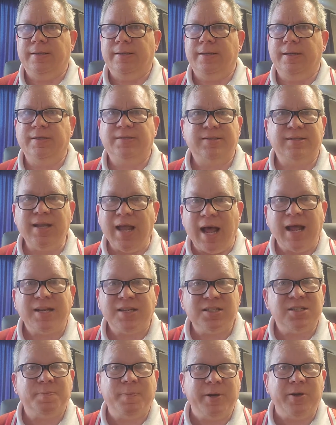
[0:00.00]
It's not a
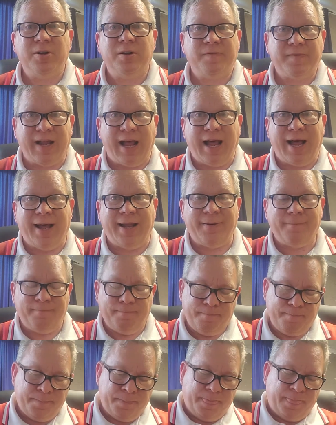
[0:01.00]
spirit of God.
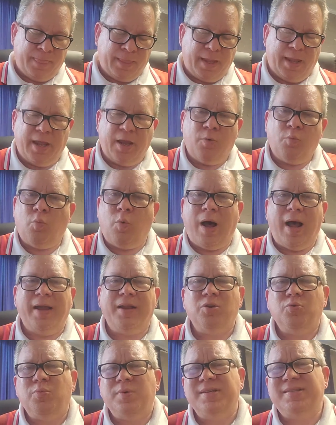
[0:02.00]
And why
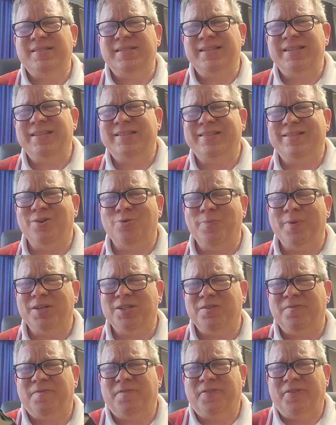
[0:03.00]
do we see so
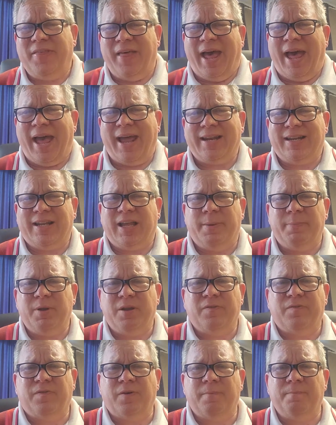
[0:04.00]
much of that
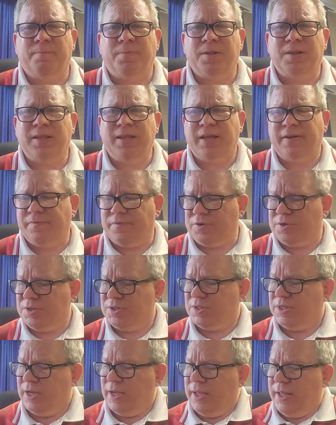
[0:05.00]
coming from
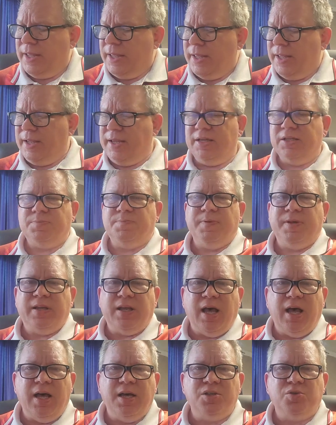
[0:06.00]
believers? It's
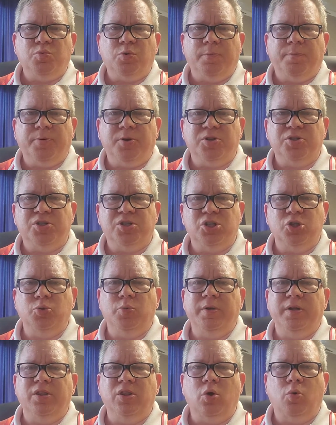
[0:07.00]
because we're
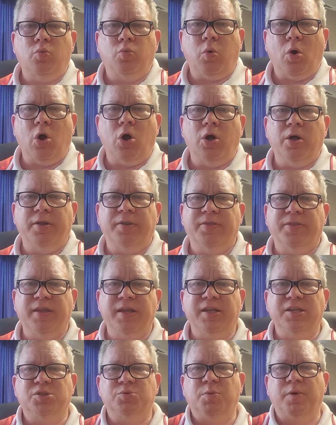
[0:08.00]
pursuing the wrong
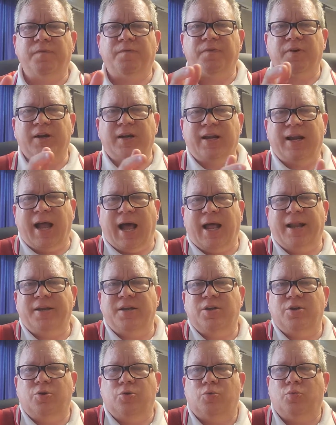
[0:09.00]
things. We've
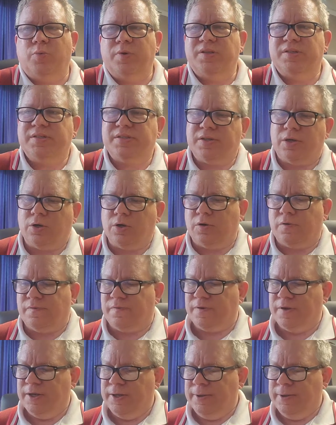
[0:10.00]
forgotten who we serve.